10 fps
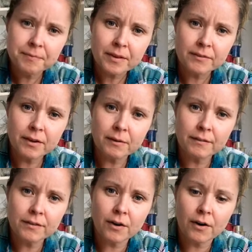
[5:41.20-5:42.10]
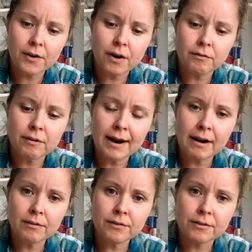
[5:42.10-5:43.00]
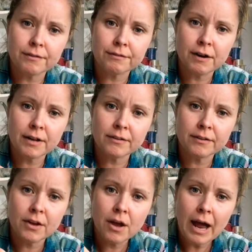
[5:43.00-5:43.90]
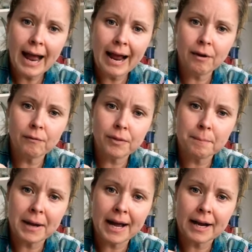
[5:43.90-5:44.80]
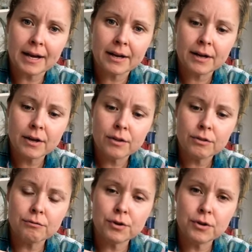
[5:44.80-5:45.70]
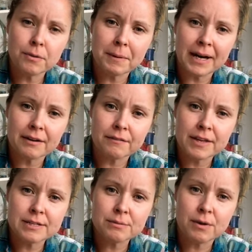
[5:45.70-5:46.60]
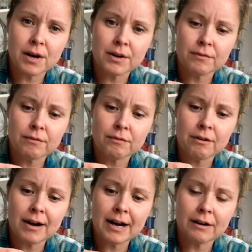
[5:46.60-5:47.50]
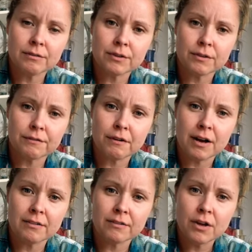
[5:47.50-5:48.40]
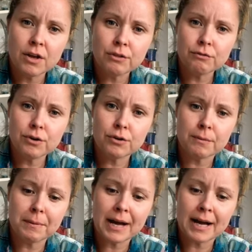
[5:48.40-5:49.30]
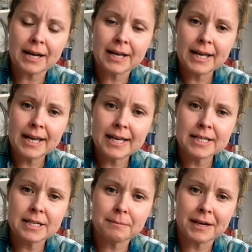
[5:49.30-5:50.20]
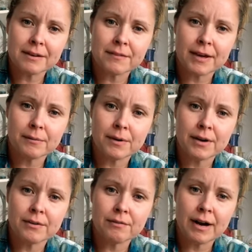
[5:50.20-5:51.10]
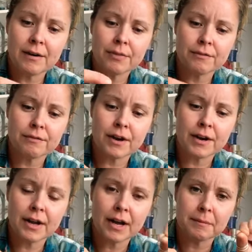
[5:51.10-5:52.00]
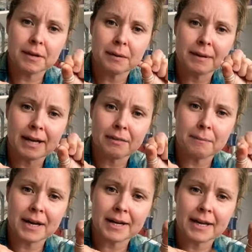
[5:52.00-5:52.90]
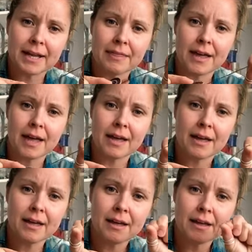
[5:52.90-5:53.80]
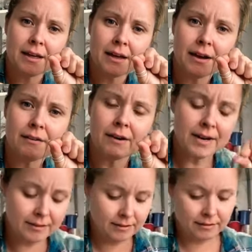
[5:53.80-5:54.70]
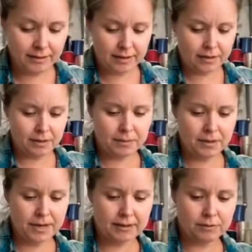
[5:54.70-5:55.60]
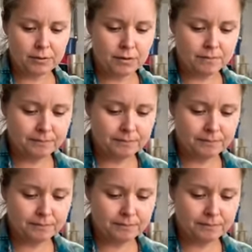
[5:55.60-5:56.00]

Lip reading: So I've gone around the front, out the back, through the back of this one, round the front, through the back, into the back of that one, round the front, I'm coming out the back again there. Alright, so then I'm going to put the next one on.